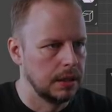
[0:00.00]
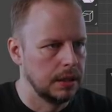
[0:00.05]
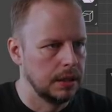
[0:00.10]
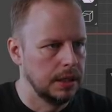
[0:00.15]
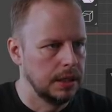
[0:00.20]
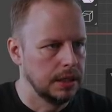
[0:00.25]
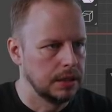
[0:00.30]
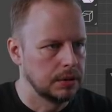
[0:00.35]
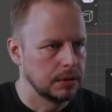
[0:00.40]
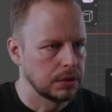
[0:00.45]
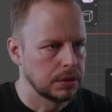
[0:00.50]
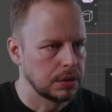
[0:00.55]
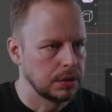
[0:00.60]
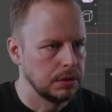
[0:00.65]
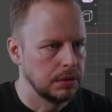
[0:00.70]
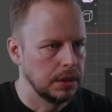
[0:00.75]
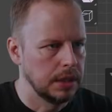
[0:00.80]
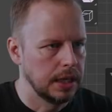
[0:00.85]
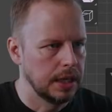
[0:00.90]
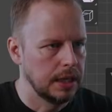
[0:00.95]
E to
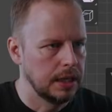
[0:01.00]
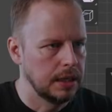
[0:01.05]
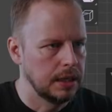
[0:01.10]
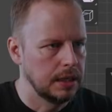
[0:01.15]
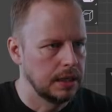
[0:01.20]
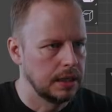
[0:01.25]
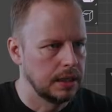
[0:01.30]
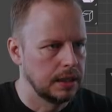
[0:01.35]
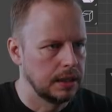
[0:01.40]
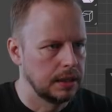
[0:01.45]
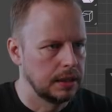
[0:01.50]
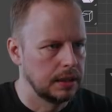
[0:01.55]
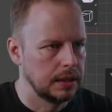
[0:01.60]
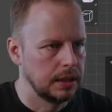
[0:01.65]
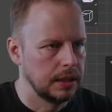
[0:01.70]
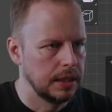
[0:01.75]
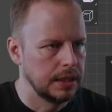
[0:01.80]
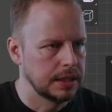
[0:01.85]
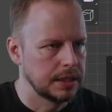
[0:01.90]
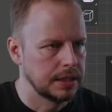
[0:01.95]
extrude again,
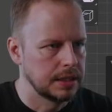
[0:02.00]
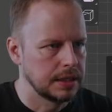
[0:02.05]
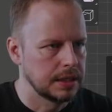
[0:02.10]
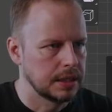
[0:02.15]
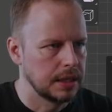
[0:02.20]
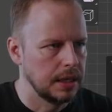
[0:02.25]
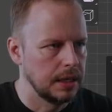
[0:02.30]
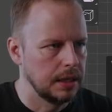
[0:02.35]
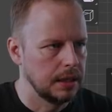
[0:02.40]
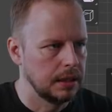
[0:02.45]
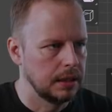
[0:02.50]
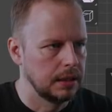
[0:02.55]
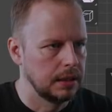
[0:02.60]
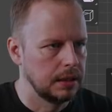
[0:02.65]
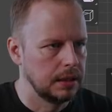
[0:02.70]
S to scale,